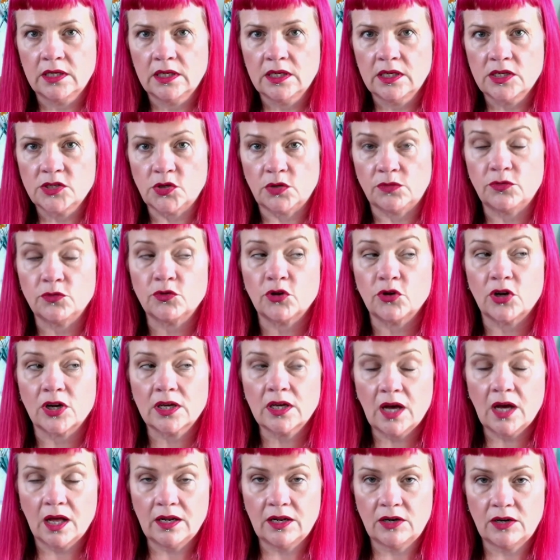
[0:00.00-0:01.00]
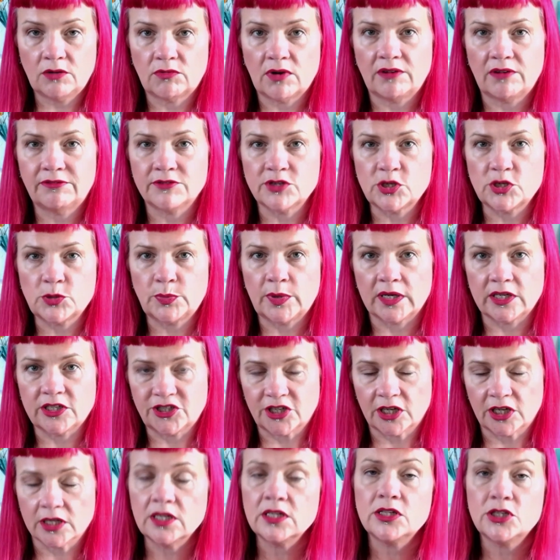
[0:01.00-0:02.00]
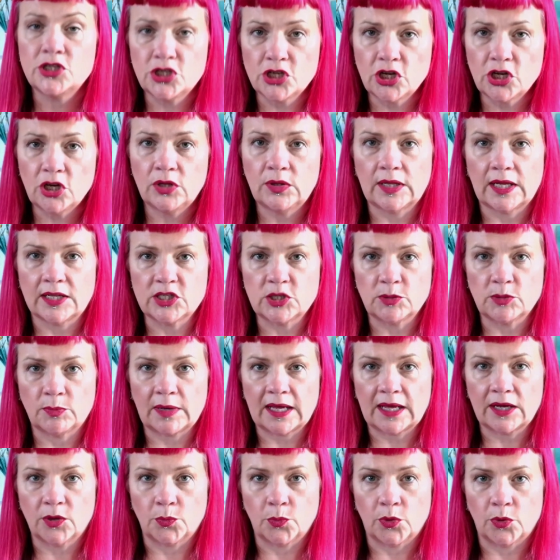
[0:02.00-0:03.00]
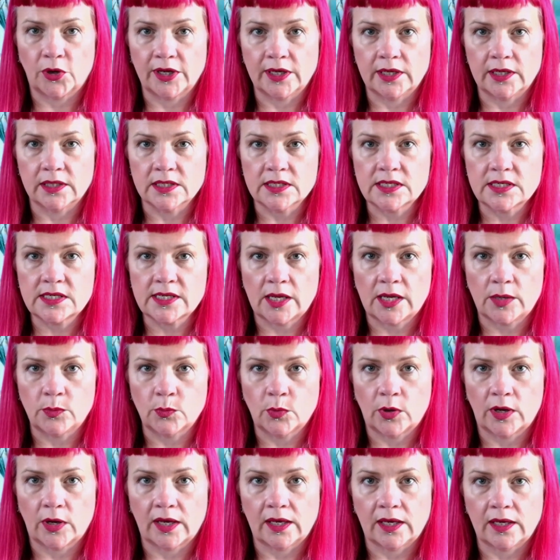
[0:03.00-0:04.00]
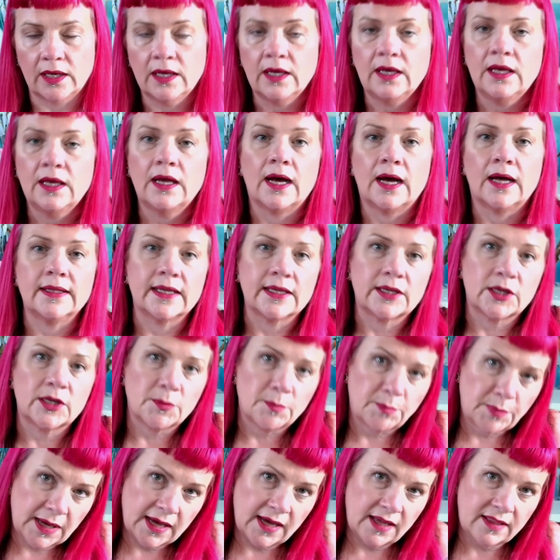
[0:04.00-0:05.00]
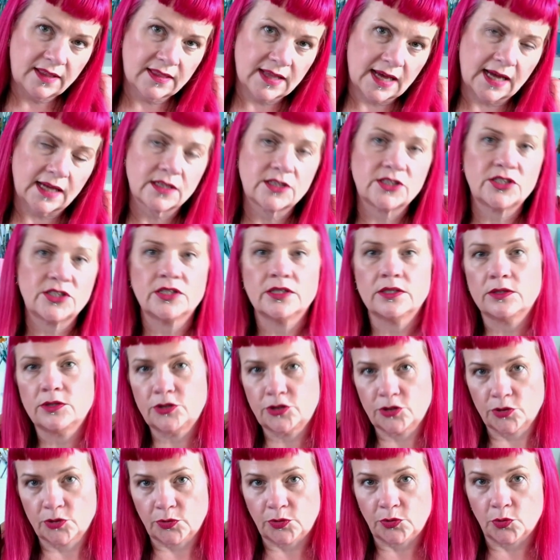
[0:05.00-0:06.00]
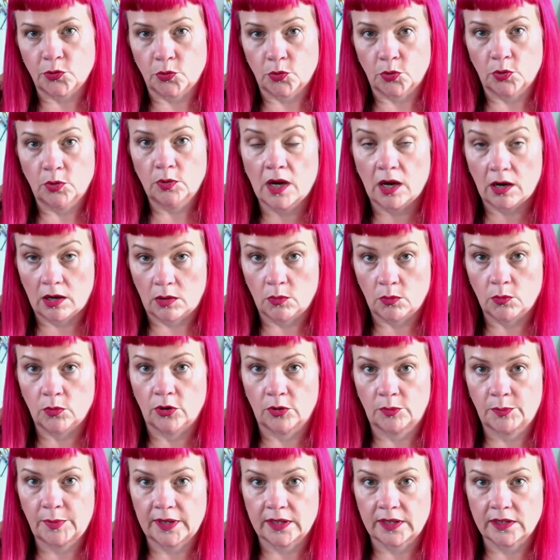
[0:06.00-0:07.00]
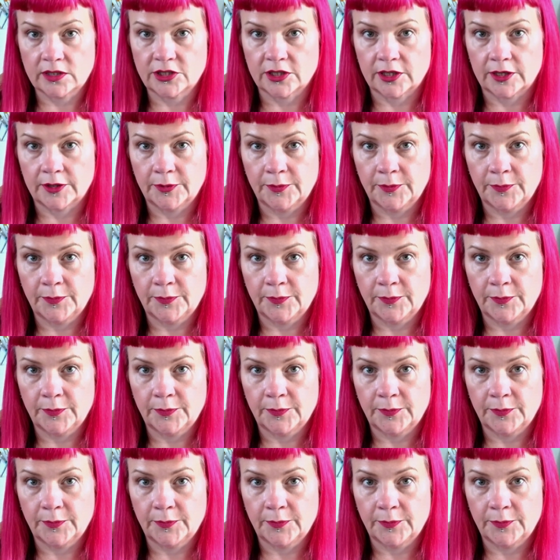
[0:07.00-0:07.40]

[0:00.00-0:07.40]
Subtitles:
So if you've got a coloured reference picture, turn that to black and white in the same way, and then compare that to your artwork picture.